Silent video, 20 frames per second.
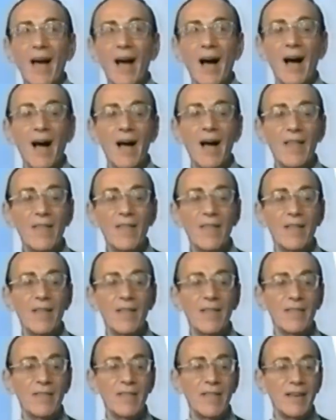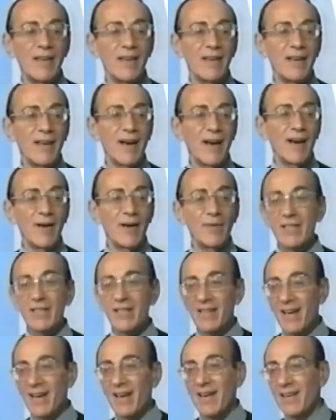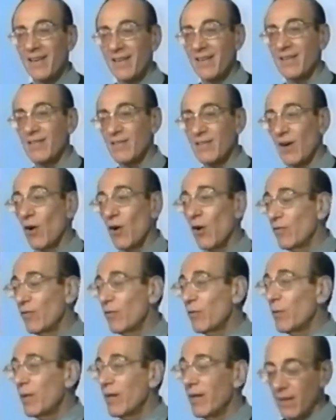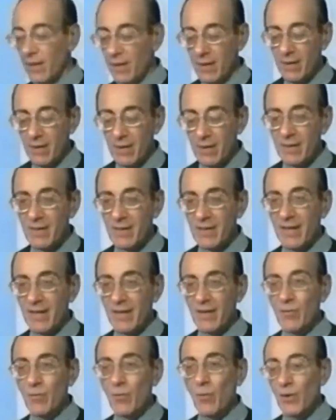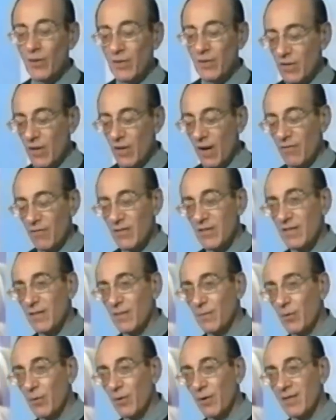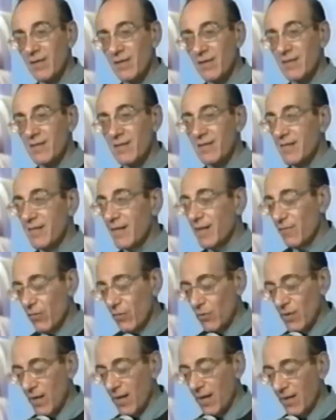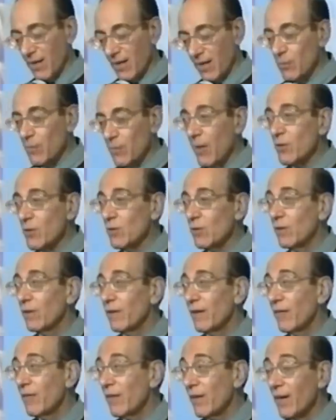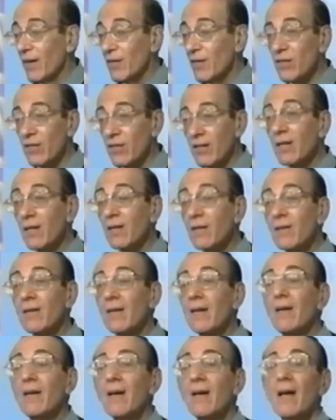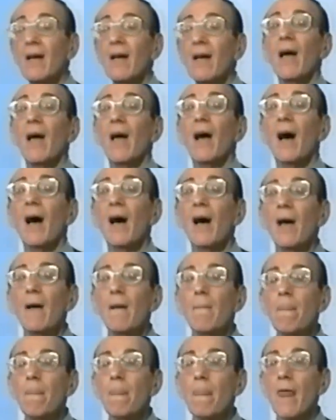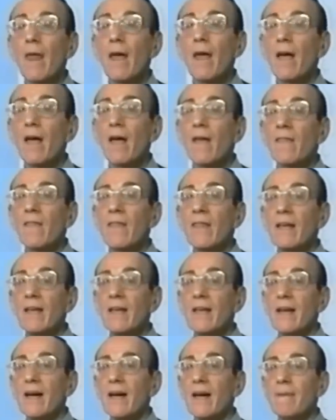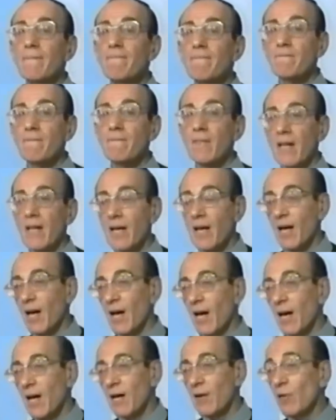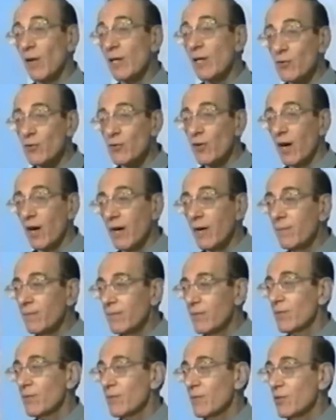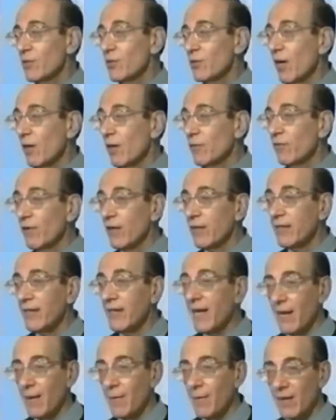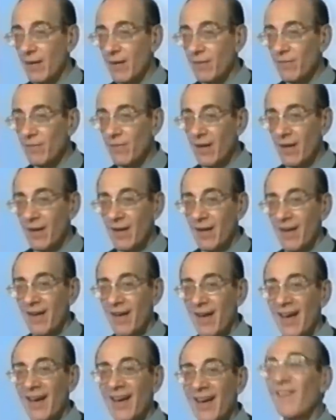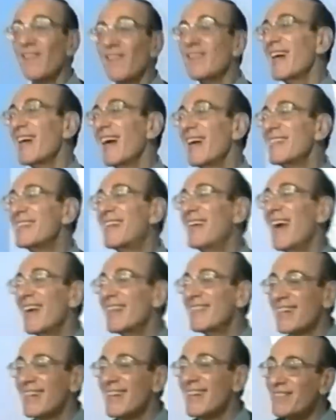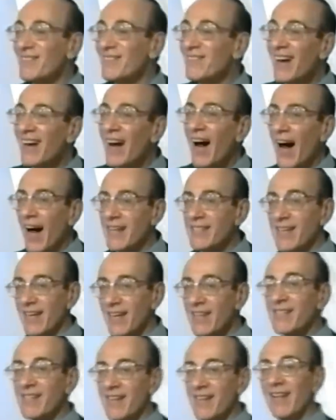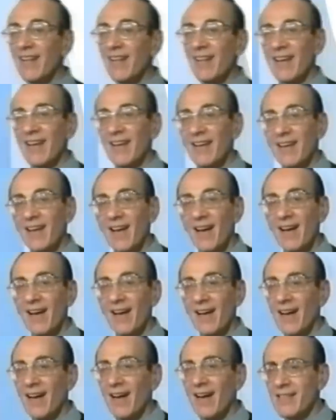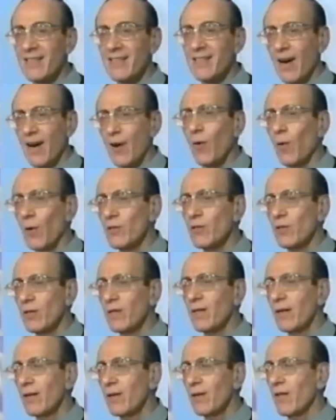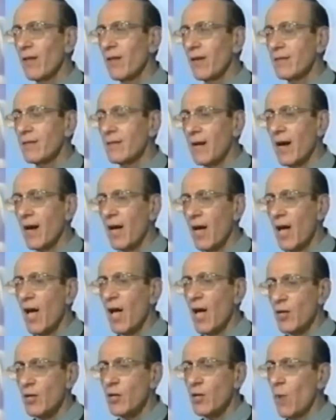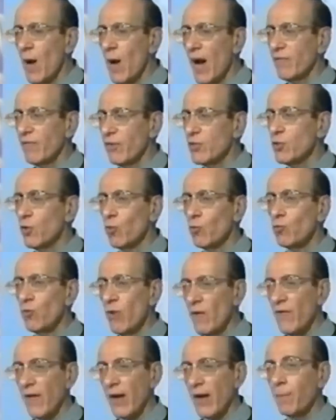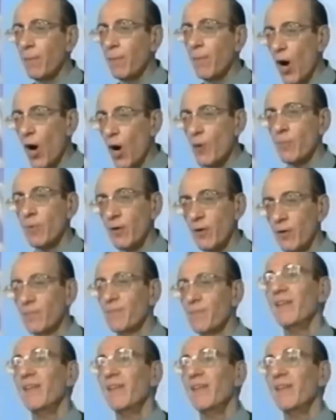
Uh, the, uh, I was again, as I often went into the warden's office in the morning just to see if there's anything special or anything I should know. Um, the um, uh, registrar, Mr. Chakravarti, came in, and I had said to him, I said, incidentally, uh, I said, I want you to know that uh, you have a terrific barber.